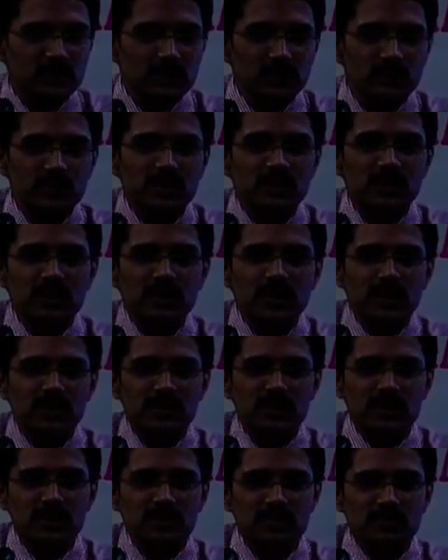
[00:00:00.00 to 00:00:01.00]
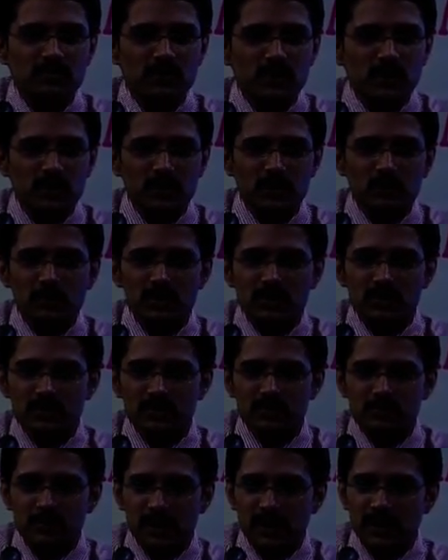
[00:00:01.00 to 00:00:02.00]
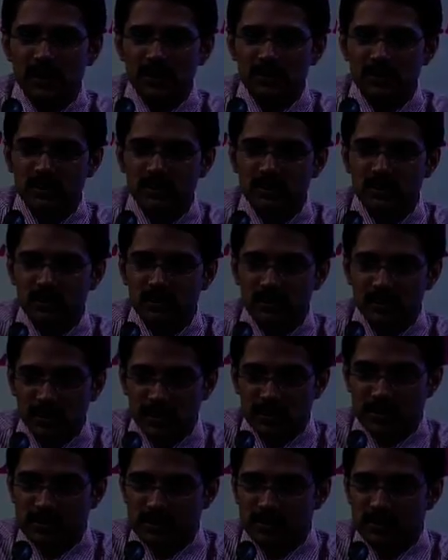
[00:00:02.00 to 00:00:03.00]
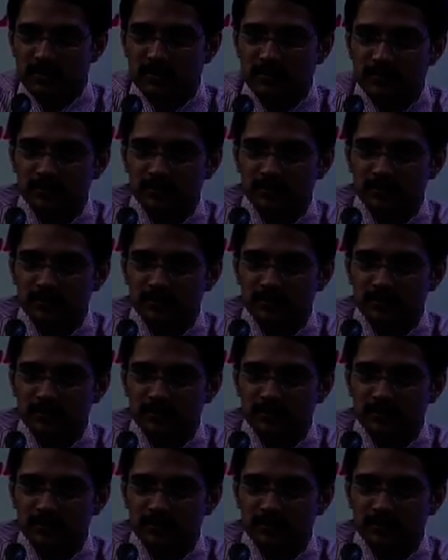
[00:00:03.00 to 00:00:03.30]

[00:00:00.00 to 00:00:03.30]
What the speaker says: which increases 4 kilometers of mileage in trucks.